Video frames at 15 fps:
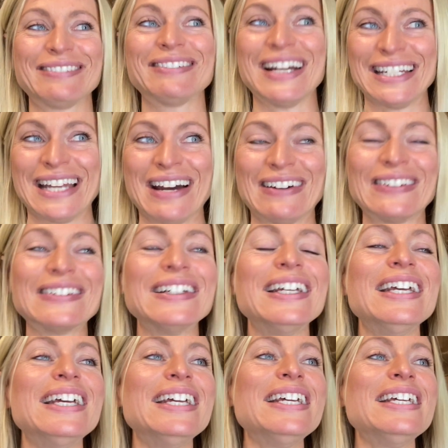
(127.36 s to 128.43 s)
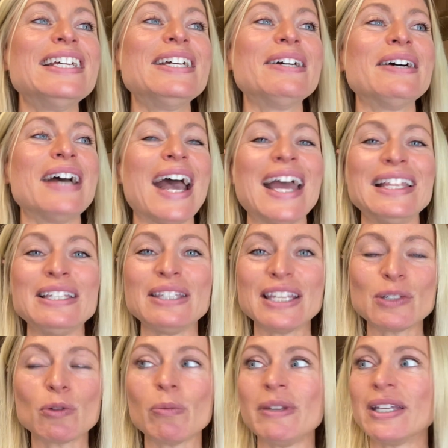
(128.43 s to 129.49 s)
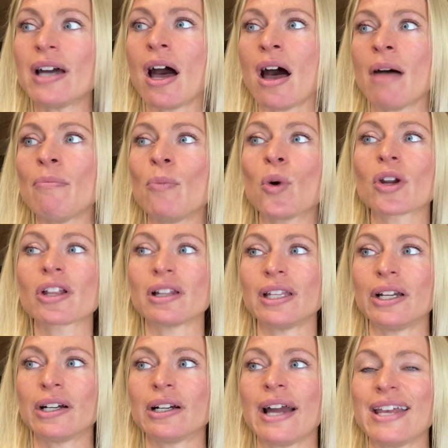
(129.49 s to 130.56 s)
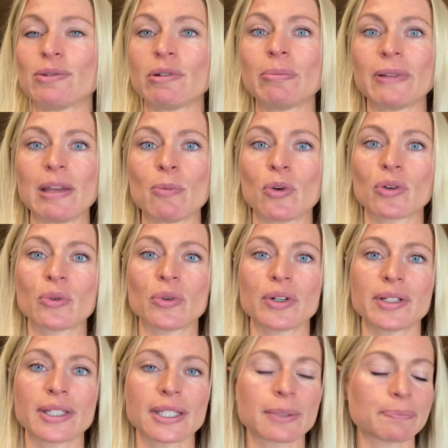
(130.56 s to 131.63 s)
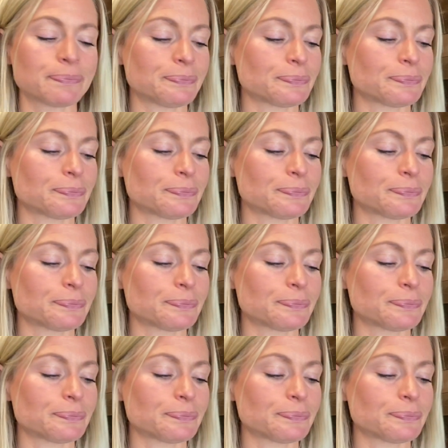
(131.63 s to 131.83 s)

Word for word: right now. And this will become more clear as we play more chords.